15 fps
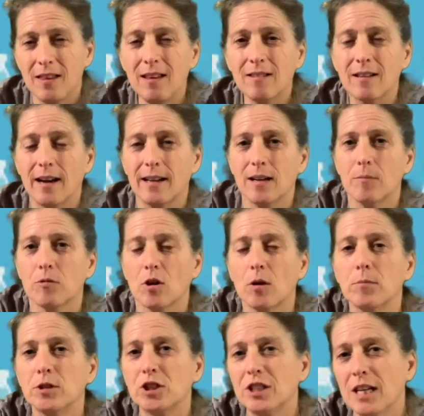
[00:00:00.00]
items are
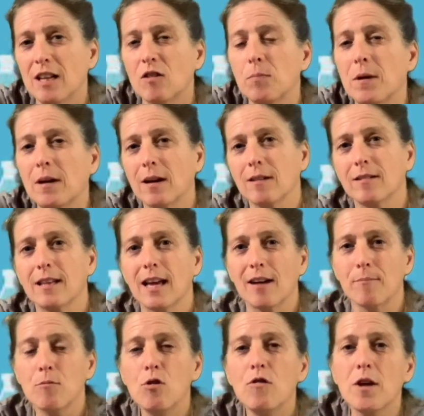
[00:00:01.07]
machines because they have
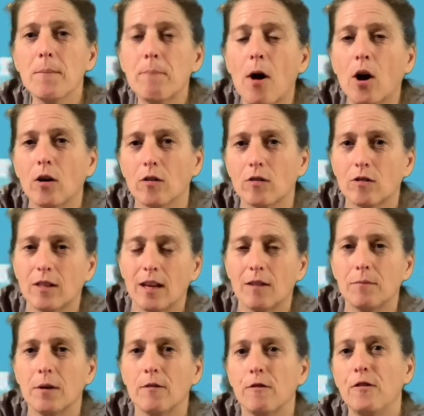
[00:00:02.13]
moving parts that have
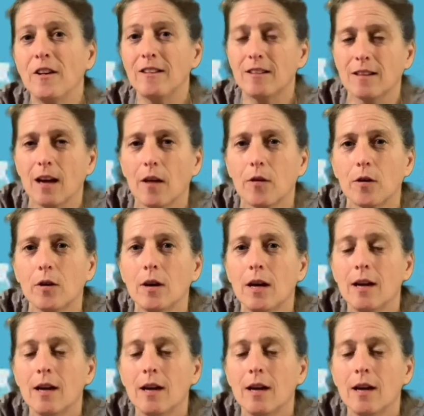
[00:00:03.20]
been fit together